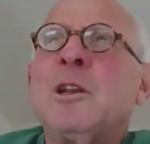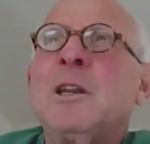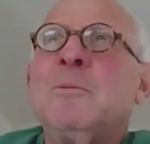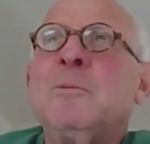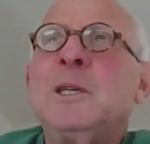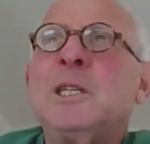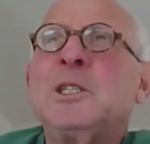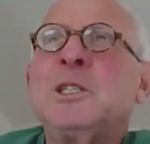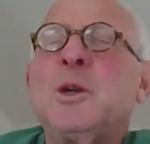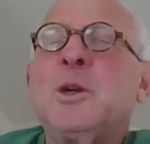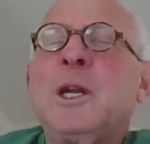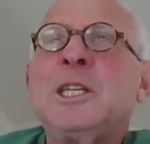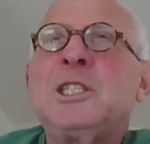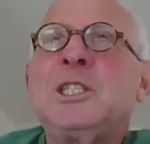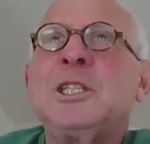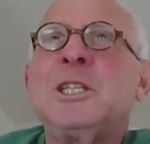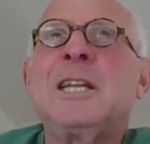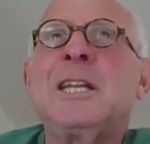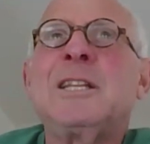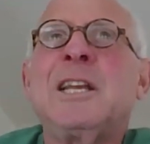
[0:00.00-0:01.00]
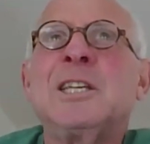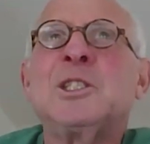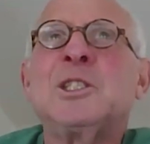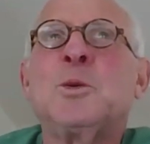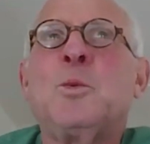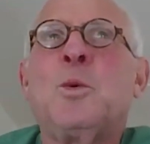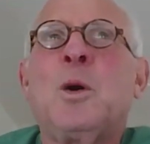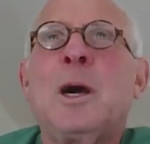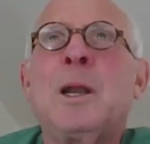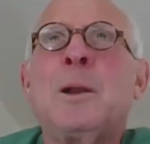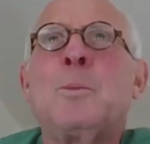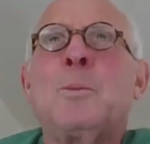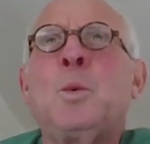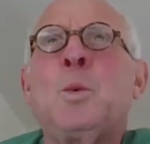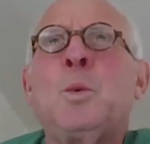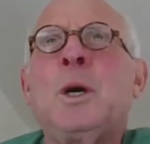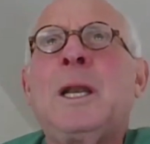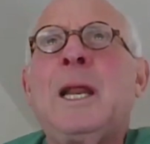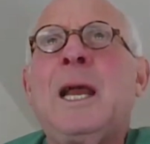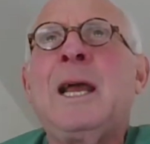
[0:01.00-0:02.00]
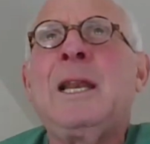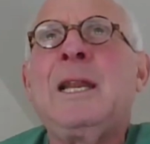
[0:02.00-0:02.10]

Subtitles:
an administration that doesn't want to put